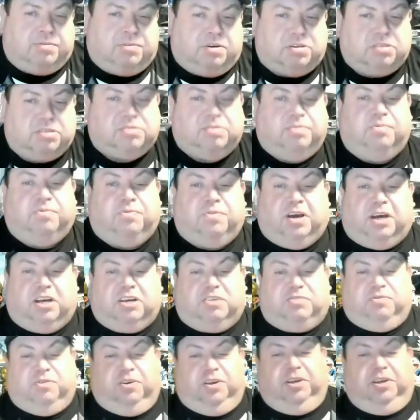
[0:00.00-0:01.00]
Well, I've got some
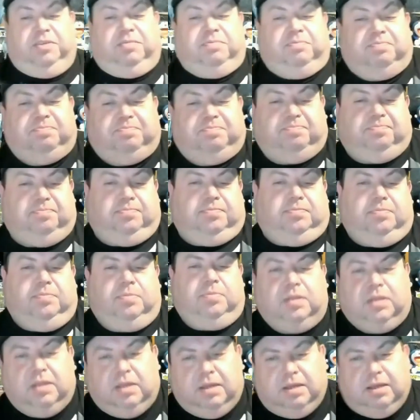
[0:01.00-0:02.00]
facts for you.
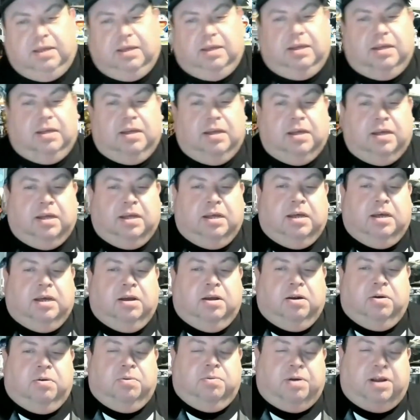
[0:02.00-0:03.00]
Oh, okay.
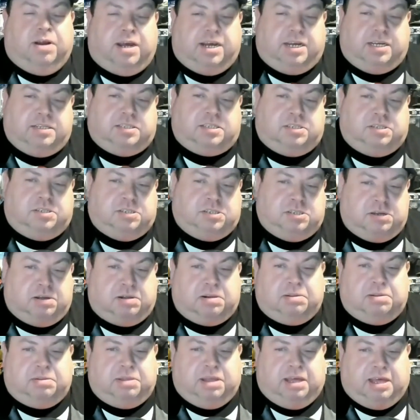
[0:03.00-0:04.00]
Right.
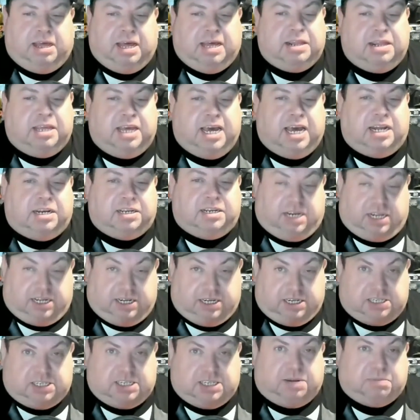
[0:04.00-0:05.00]
So at the
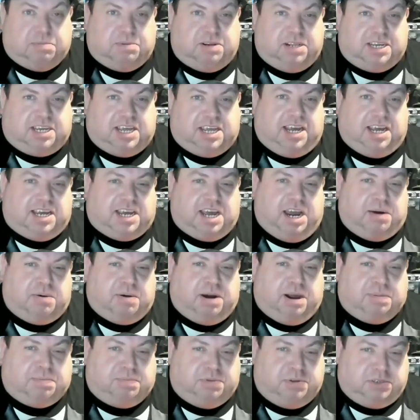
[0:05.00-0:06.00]
end, like you said, with the Kit
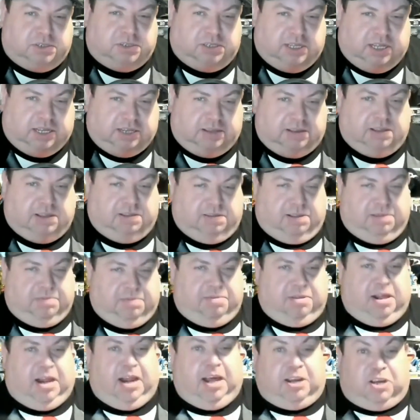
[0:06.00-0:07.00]
Kat wrappers,
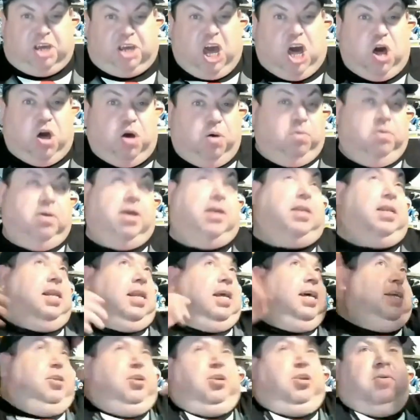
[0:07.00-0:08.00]
that go,
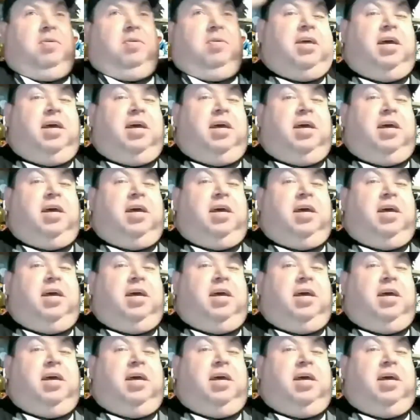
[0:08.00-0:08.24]
and I like